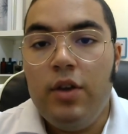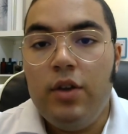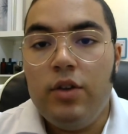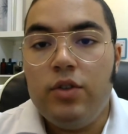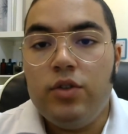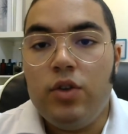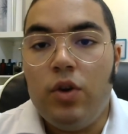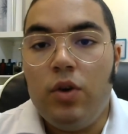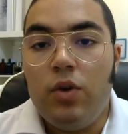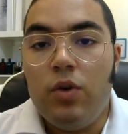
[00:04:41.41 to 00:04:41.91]

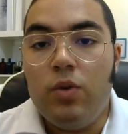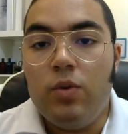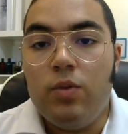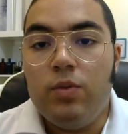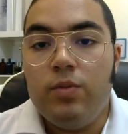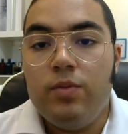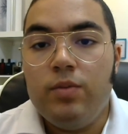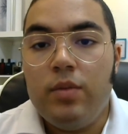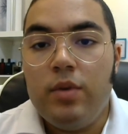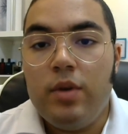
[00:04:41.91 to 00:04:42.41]

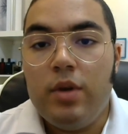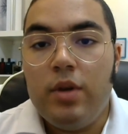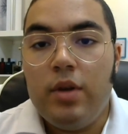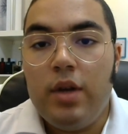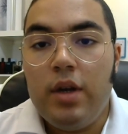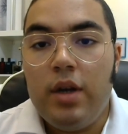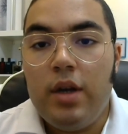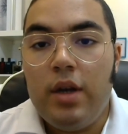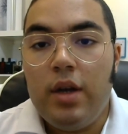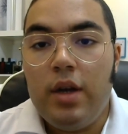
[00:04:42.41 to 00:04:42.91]
So
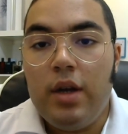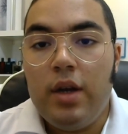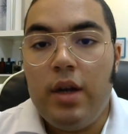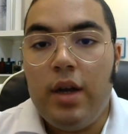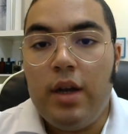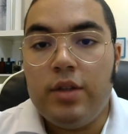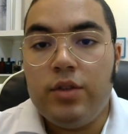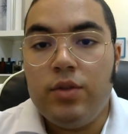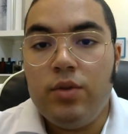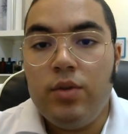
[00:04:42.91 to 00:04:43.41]

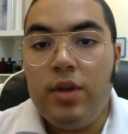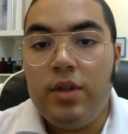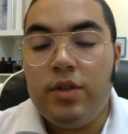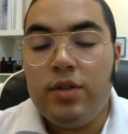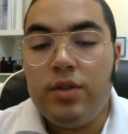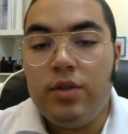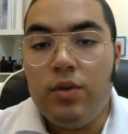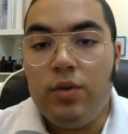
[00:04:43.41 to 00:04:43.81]
as soon as